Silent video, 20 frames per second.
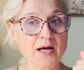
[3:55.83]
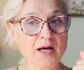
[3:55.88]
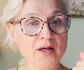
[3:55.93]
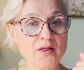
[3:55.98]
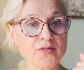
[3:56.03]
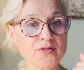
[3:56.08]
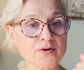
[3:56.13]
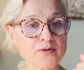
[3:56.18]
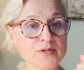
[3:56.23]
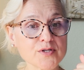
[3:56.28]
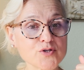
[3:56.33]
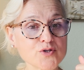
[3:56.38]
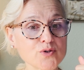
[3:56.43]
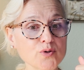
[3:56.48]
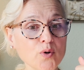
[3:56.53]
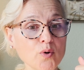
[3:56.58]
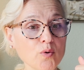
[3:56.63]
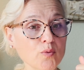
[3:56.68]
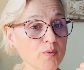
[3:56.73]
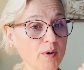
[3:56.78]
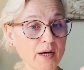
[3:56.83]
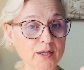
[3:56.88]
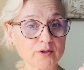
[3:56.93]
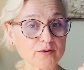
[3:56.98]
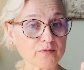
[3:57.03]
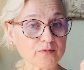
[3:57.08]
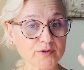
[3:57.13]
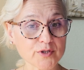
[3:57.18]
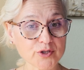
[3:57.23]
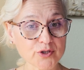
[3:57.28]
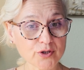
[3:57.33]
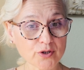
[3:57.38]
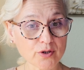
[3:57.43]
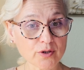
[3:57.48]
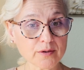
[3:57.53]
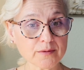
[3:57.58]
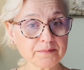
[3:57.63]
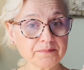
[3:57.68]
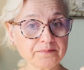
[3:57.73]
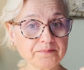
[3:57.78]
There is no right of
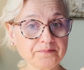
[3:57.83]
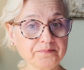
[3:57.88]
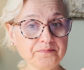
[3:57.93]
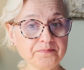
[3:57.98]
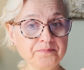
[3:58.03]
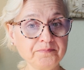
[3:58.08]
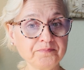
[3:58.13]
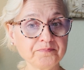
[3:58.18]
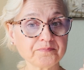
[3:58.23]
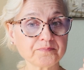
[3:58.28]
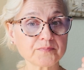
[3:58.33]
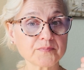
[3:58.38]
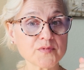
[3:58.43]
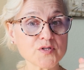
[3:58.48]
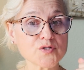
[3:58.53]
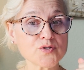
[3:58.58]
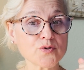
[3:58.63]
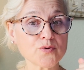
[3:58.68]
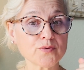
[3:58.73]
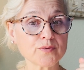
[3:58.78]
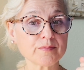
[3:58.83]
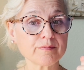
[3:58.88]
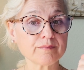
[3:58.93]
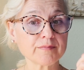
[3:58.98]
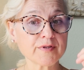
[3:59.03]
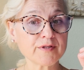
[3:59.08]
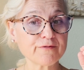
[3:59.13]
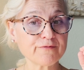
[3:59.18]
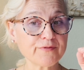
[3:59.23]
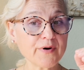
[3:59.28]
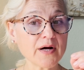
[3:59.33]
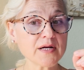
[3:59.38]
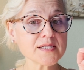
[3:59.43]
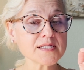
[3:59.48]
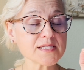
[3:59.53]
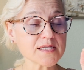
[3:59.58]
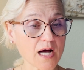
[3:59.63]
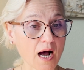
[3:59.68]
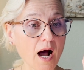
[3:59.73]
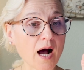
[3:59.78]
return, so the
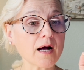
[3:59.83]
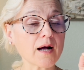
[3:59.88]
funds are